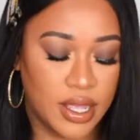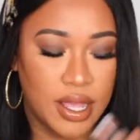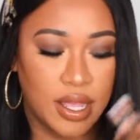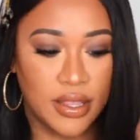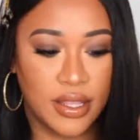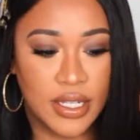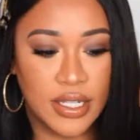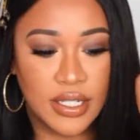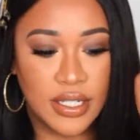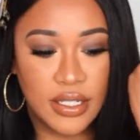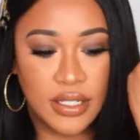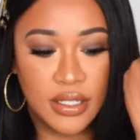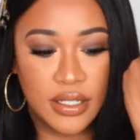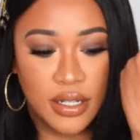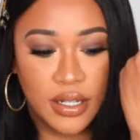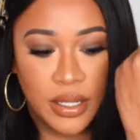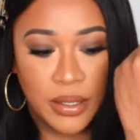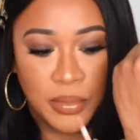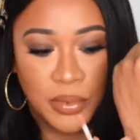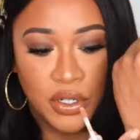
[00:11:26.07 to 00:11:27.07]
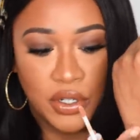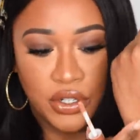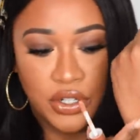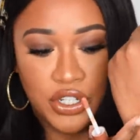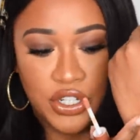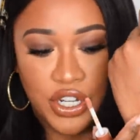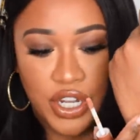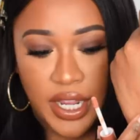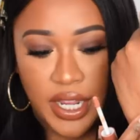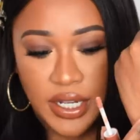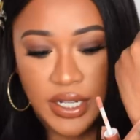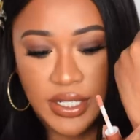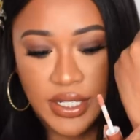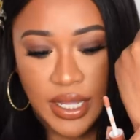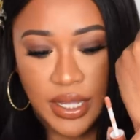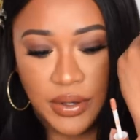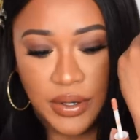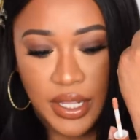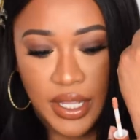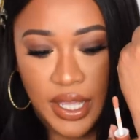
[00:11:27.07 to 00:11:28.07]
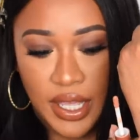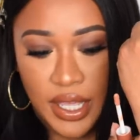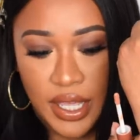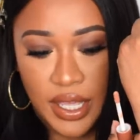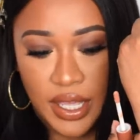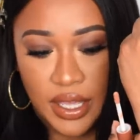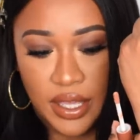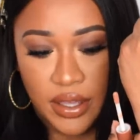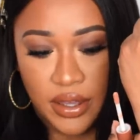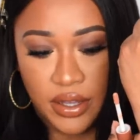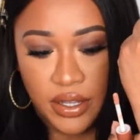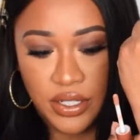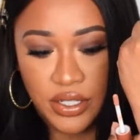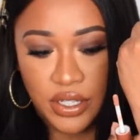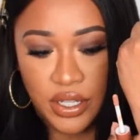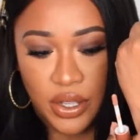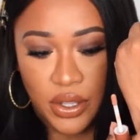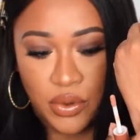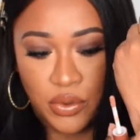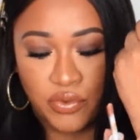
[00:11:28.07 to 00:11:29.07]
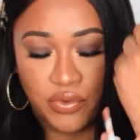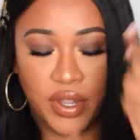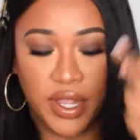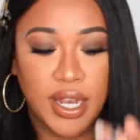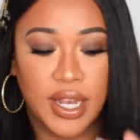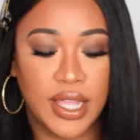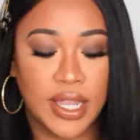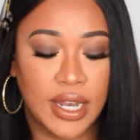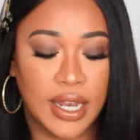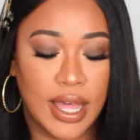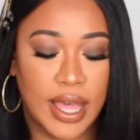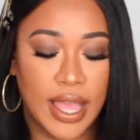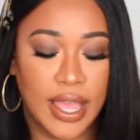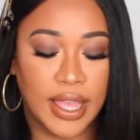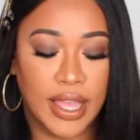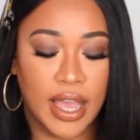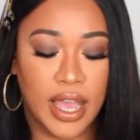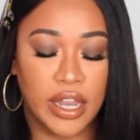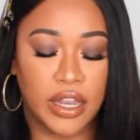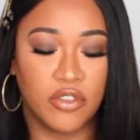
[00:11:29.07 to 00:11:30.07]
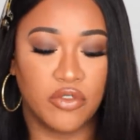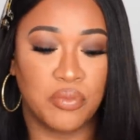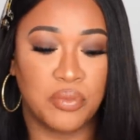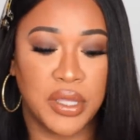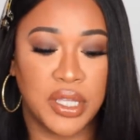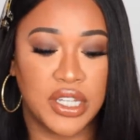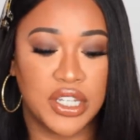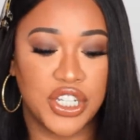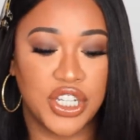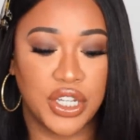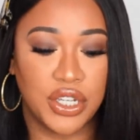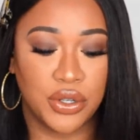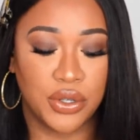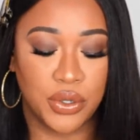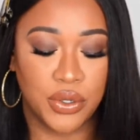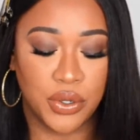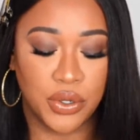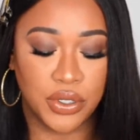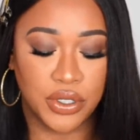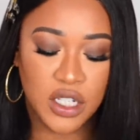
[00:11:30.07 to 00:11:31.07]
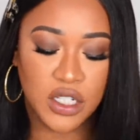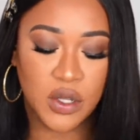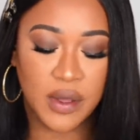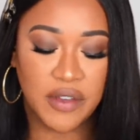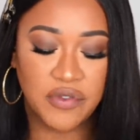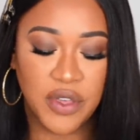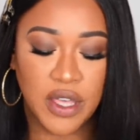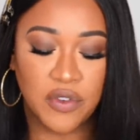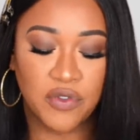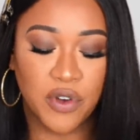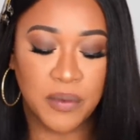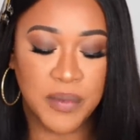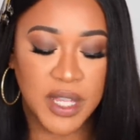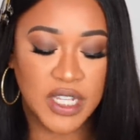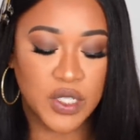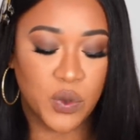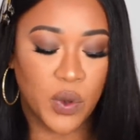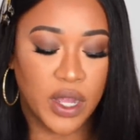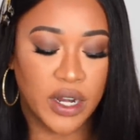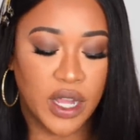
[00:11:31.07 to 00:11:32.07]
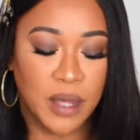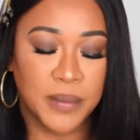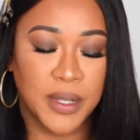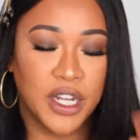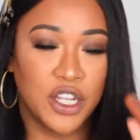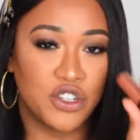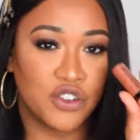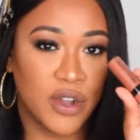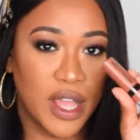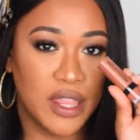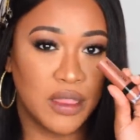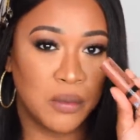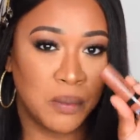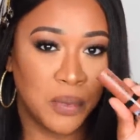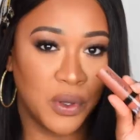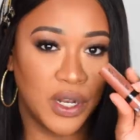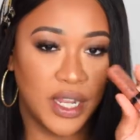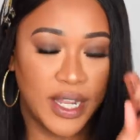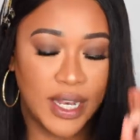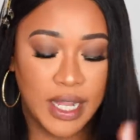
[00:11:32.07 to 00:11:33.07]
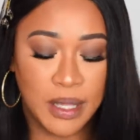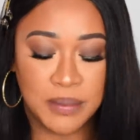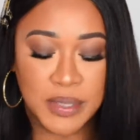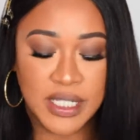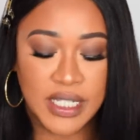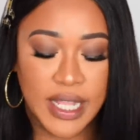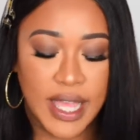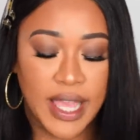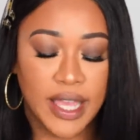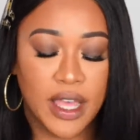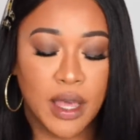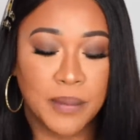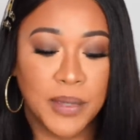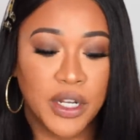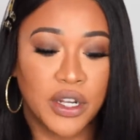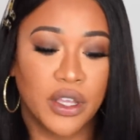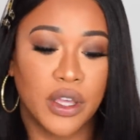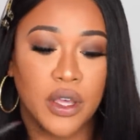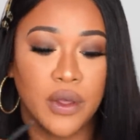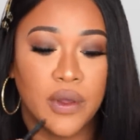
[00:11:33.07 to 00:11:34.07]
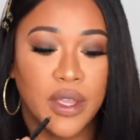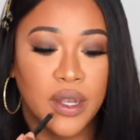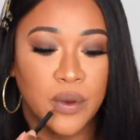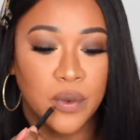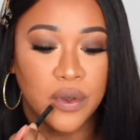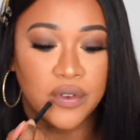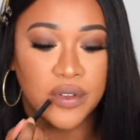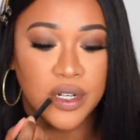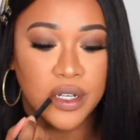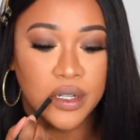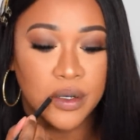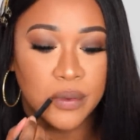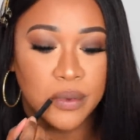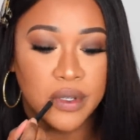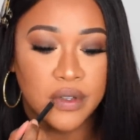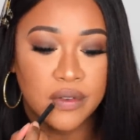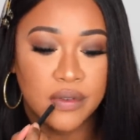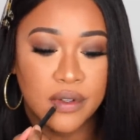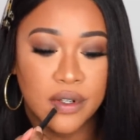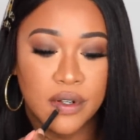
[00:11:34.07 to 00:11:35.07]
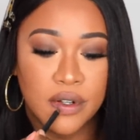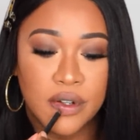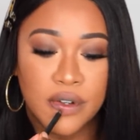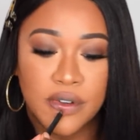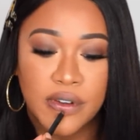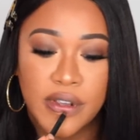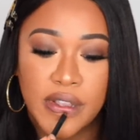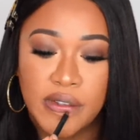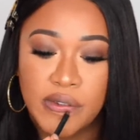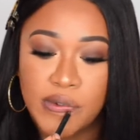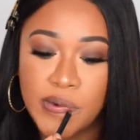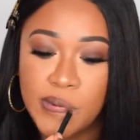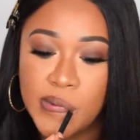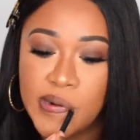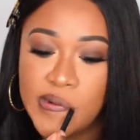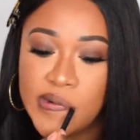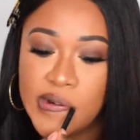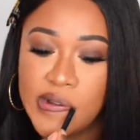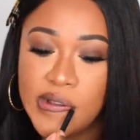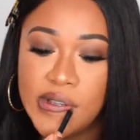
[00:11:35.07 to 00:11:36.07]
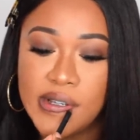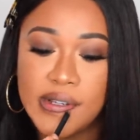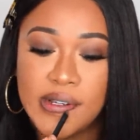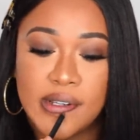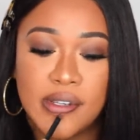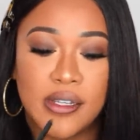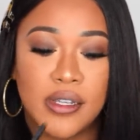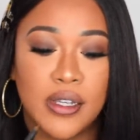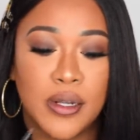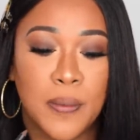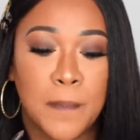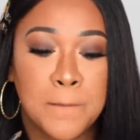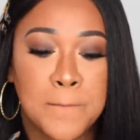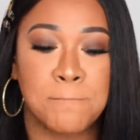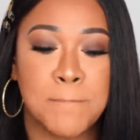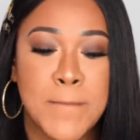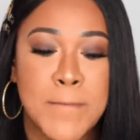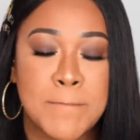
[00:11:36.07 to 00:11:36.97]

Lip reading: And this is the lip gloss shade down here. So really light kind of peachy nude. So I think from this one, I'm gonna try the bullet lipstick. I'm gonna go in with a little bit of Glory from Revolution.